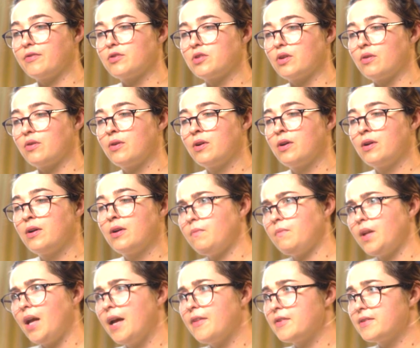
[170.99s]
So
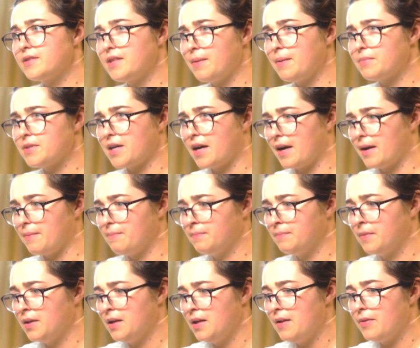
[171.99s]
at the same time,
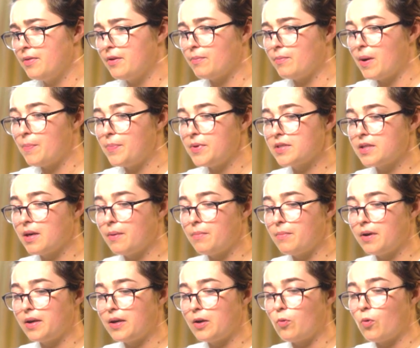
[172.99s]
there might be
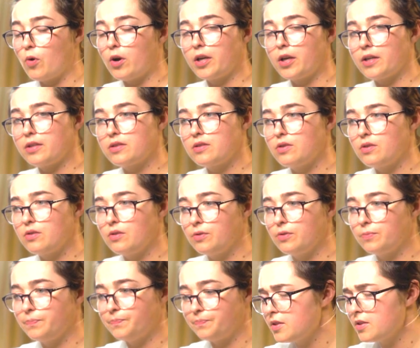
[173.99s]
somebody
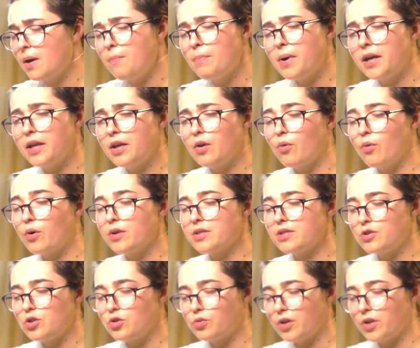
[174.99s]
or a
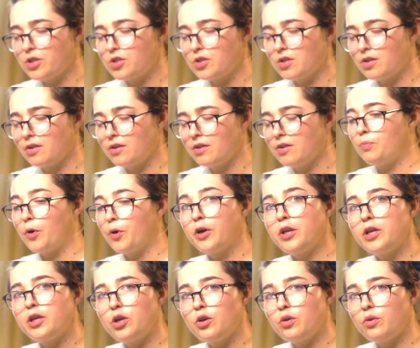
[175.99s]
situation
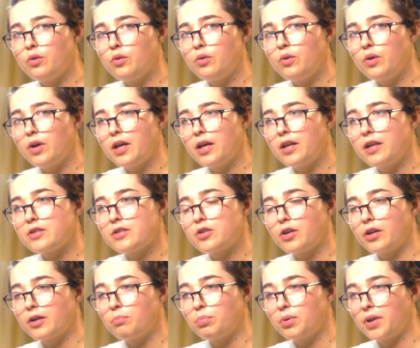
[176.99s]
putting you in a
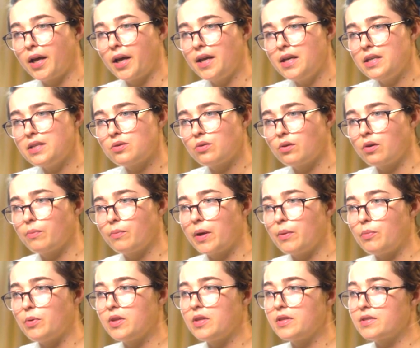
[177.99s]
certain place, or
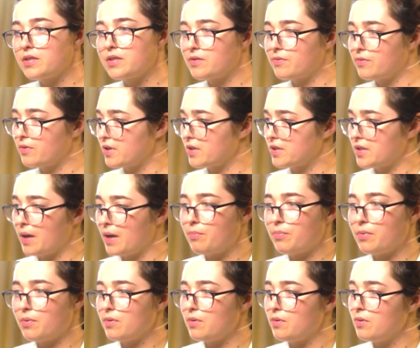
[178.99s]
maybe this is, for
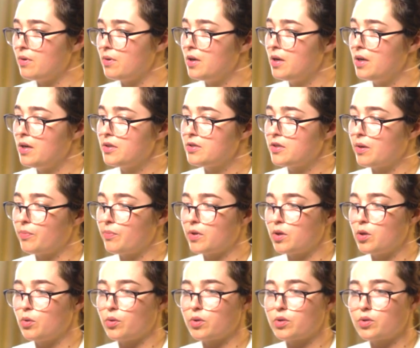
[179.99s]
example, something you were